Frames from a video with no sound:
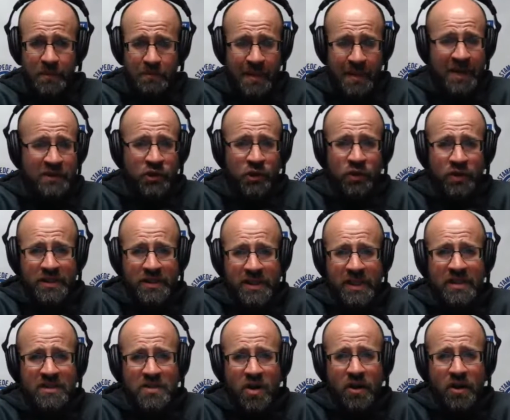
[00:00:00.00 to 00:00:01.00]
major
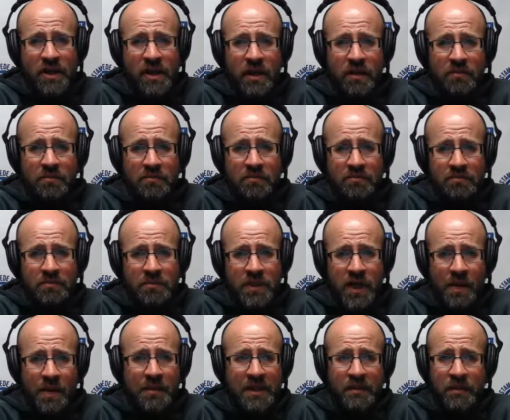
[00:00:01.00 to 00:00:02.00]
critiques on him
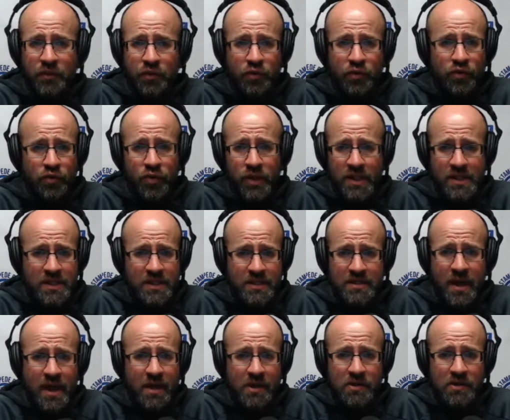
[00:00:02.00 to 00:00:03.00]
coming through his
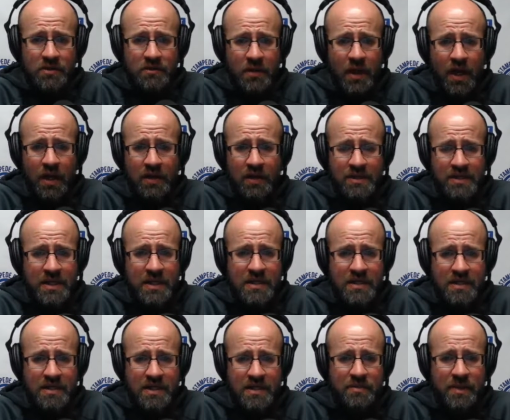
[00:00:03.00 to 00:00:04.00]
entire
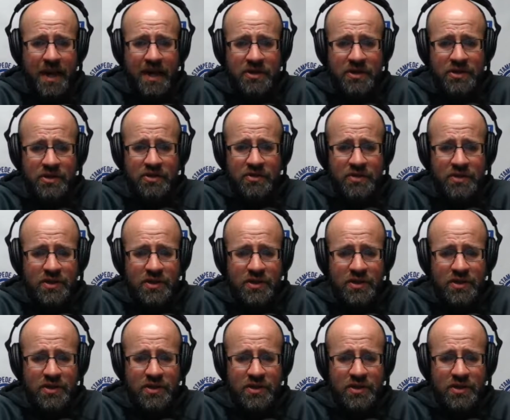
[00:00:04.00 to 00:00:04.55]
season this past year.